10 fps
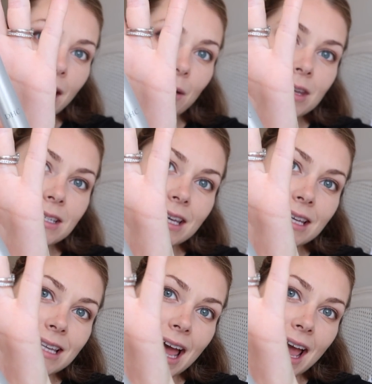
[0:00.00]
Now this
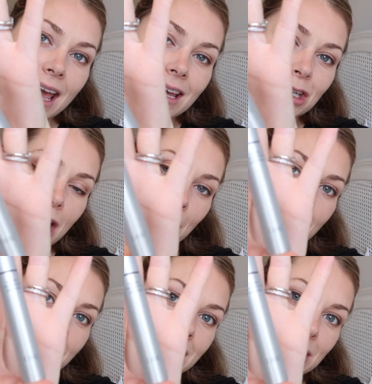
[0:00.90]
is a
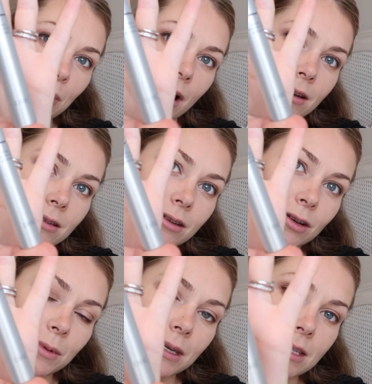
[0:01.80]
Japanese brand, I hope you